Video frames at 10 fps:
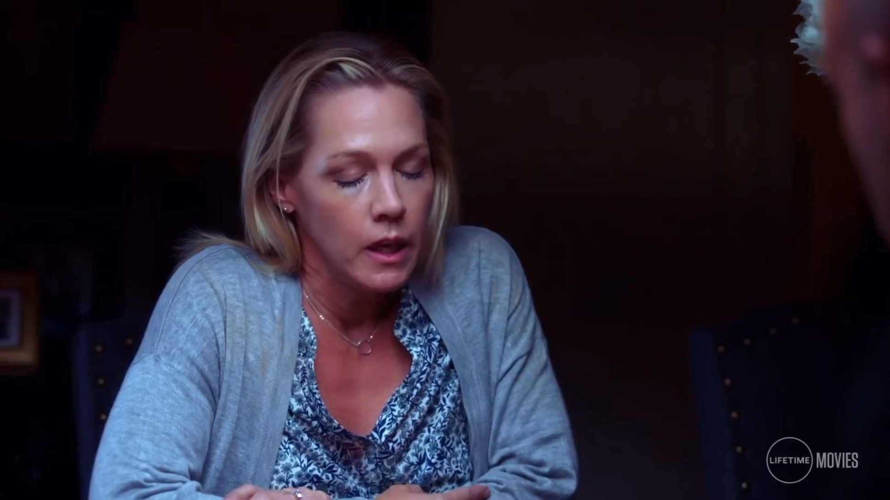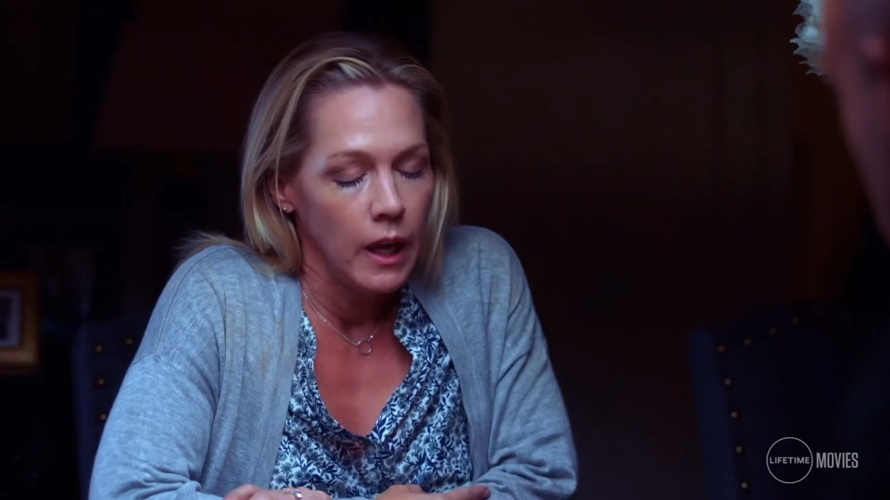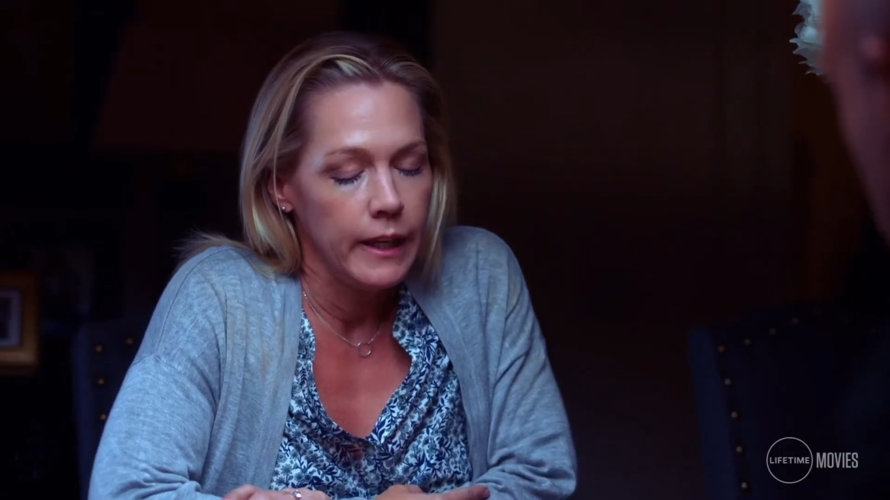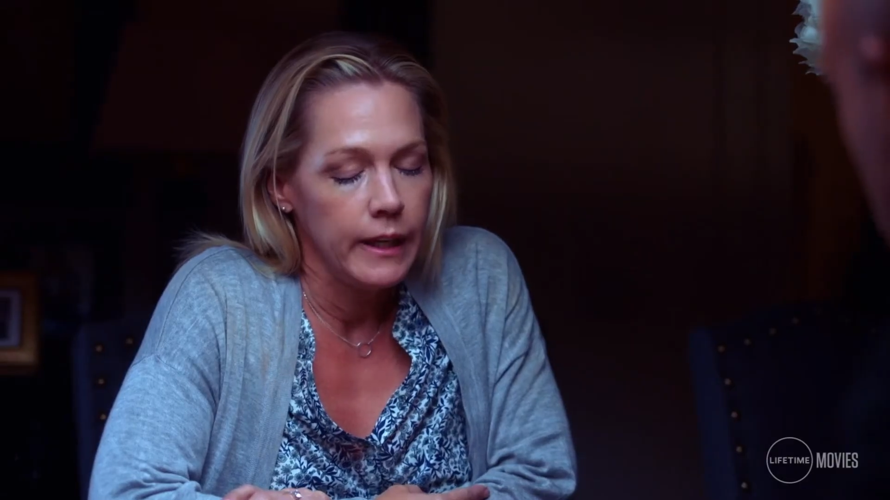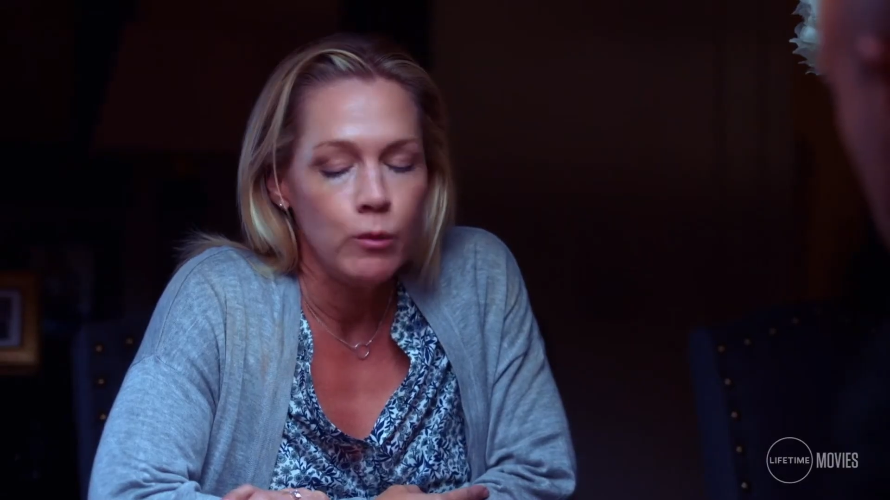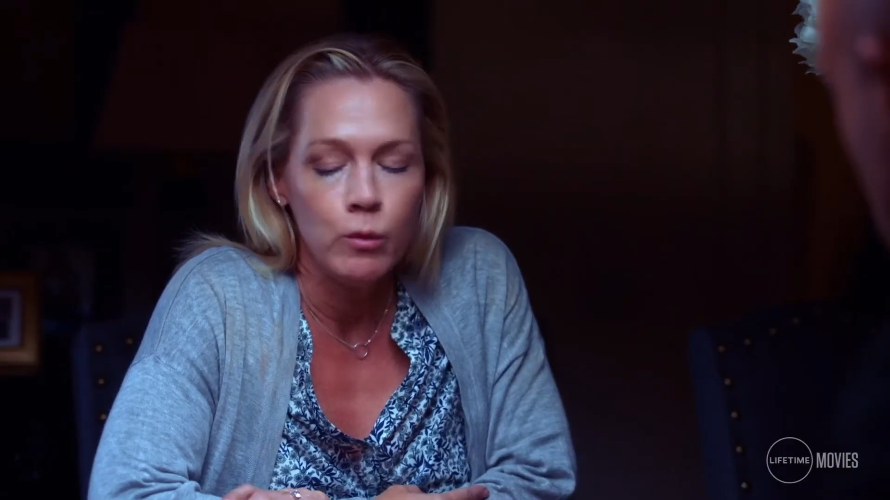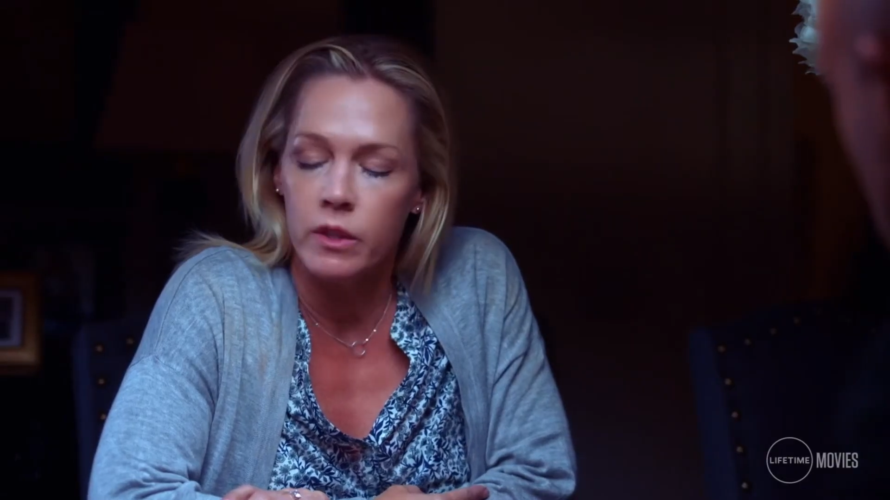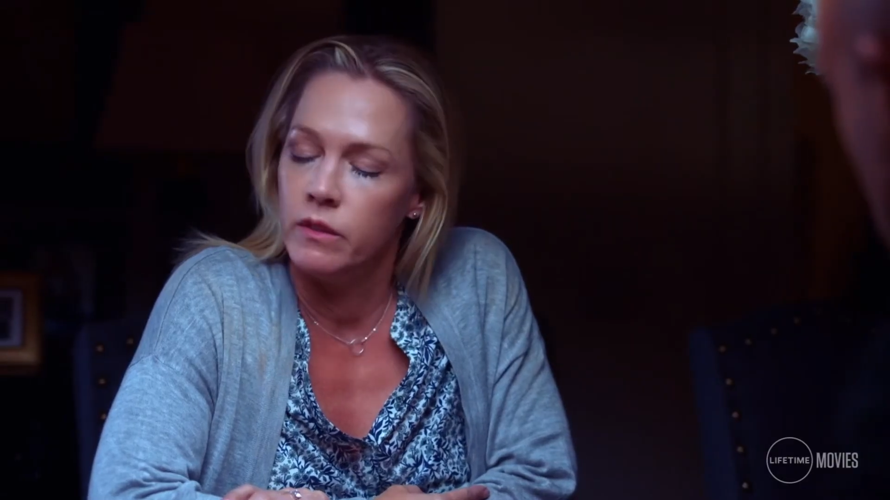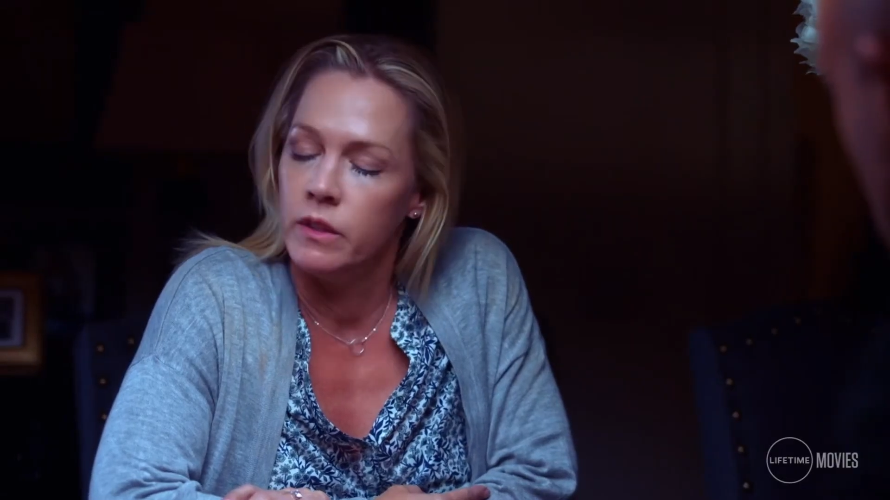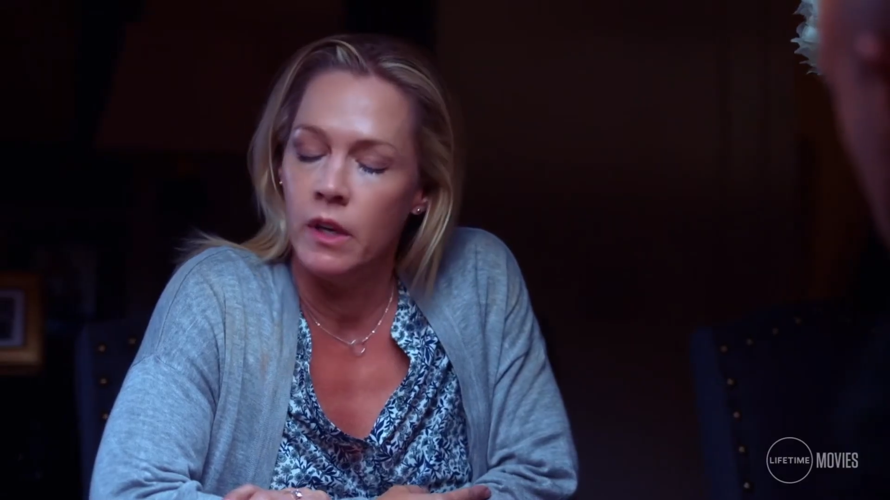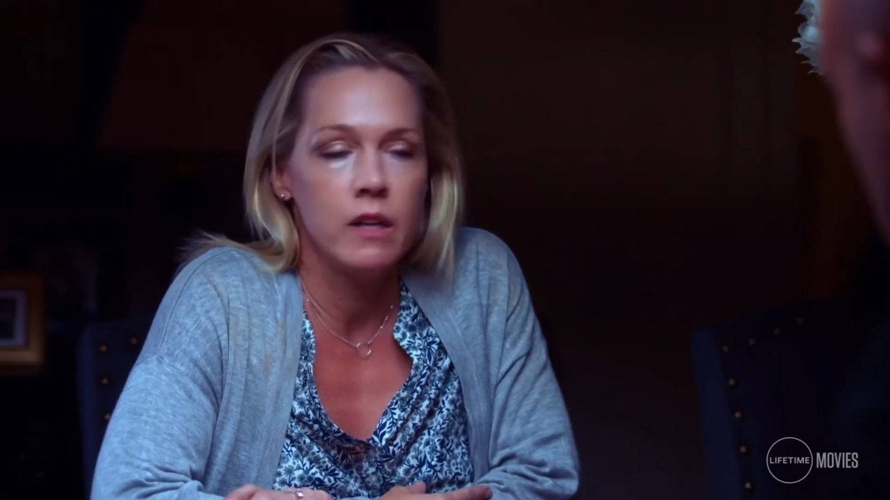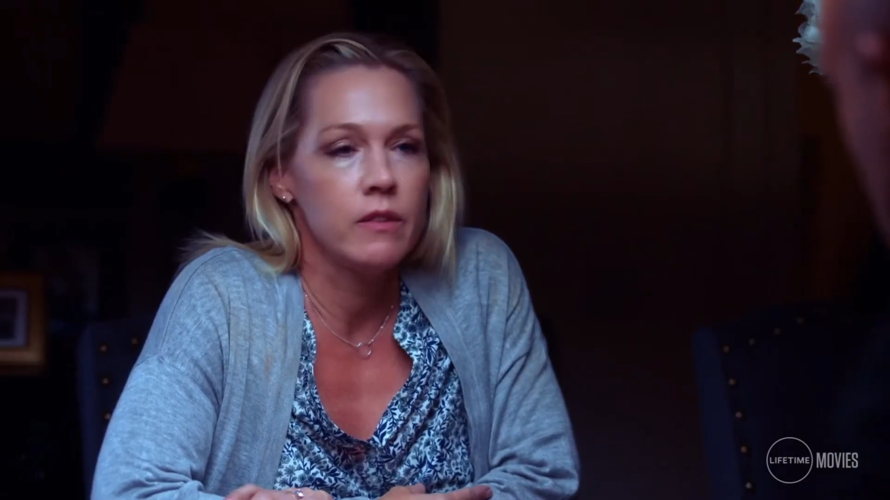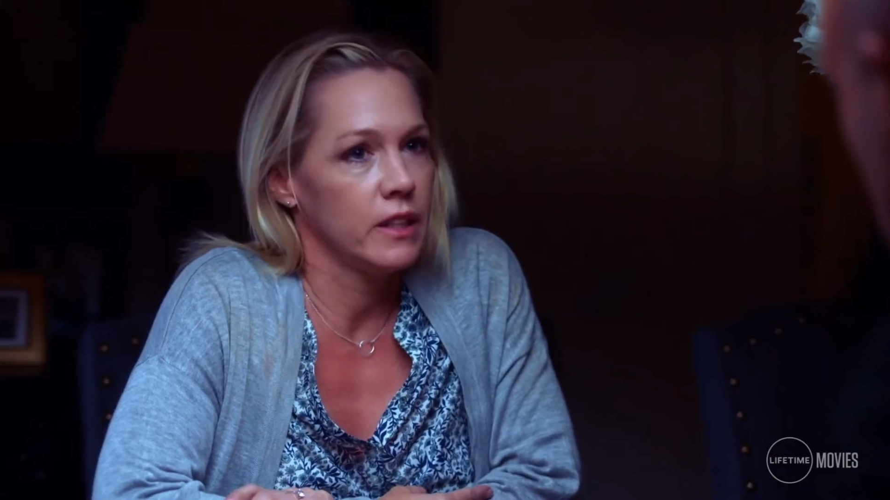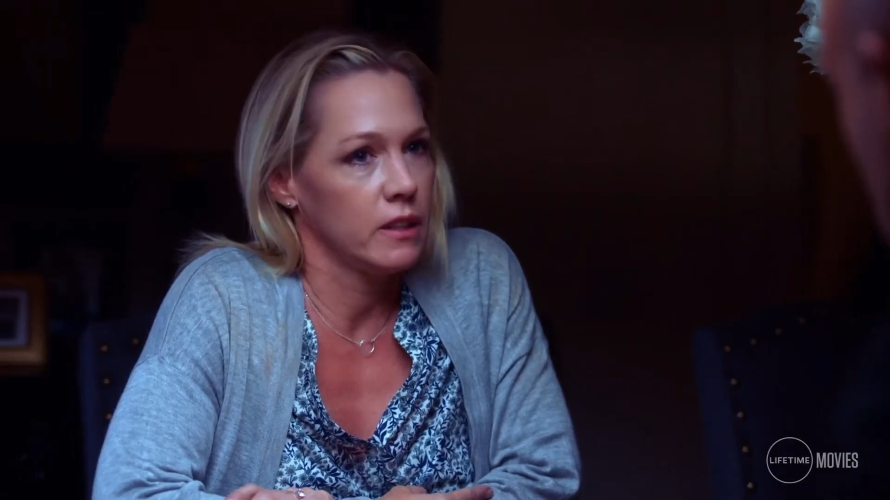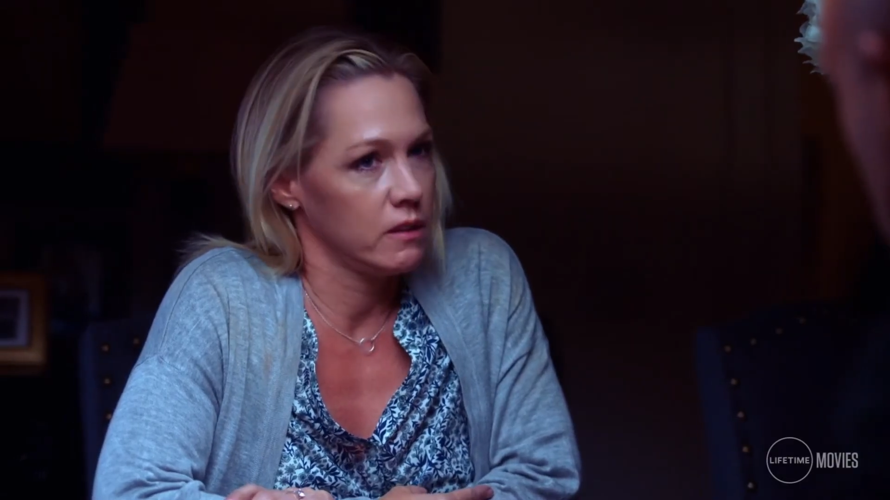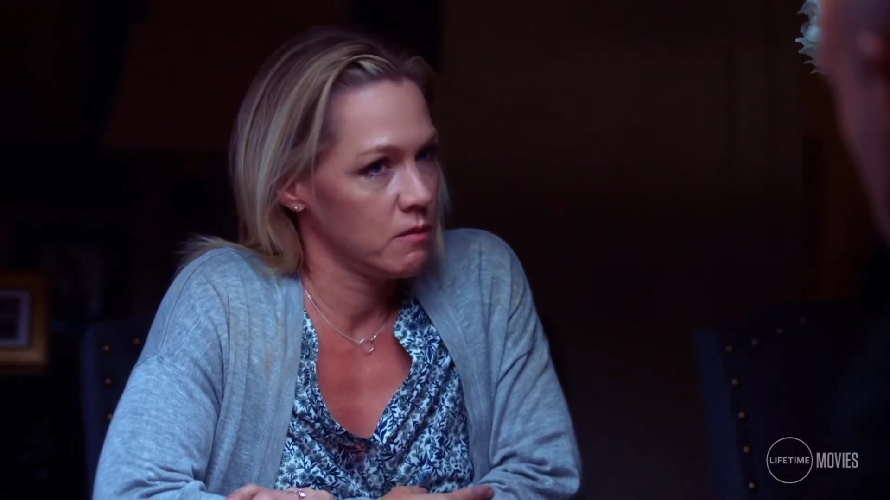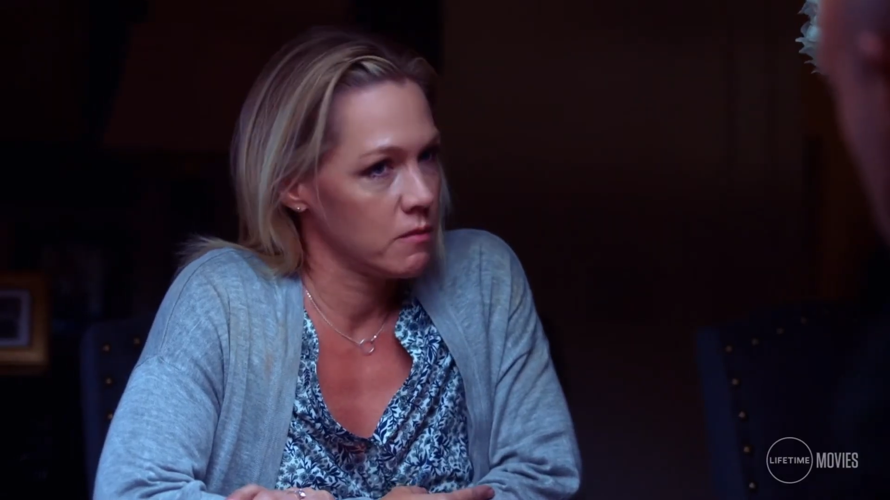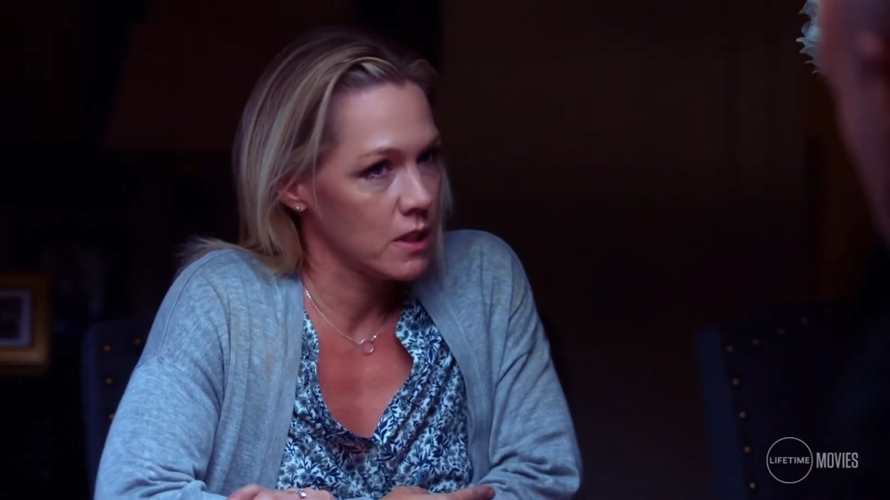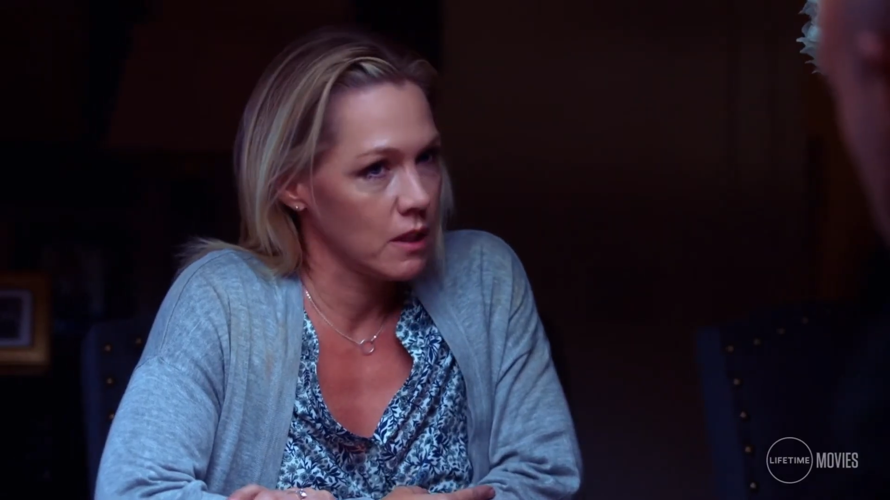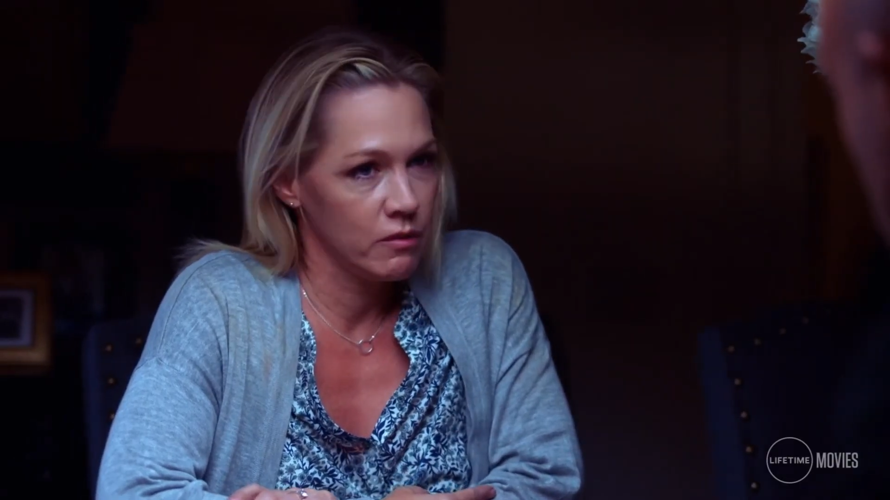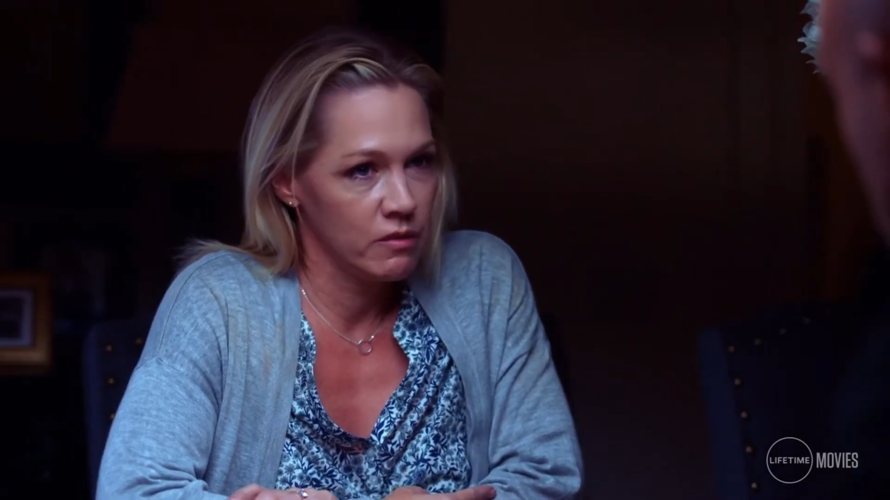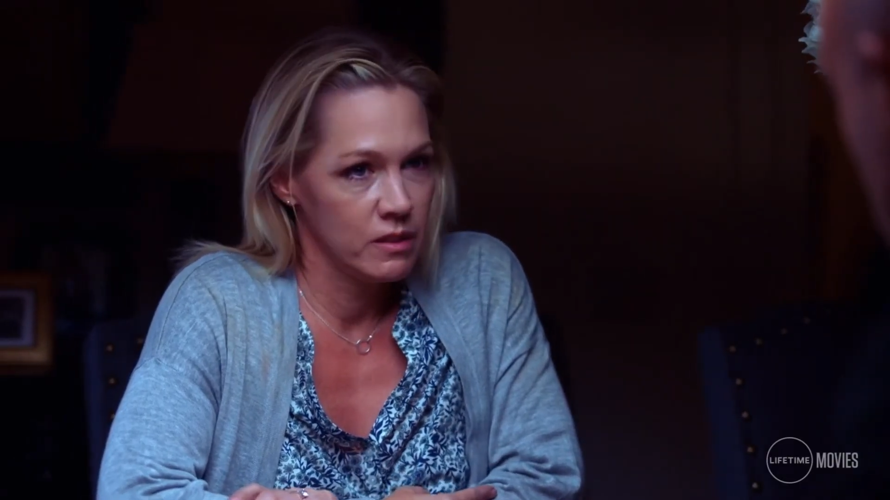And he would not have killed himself.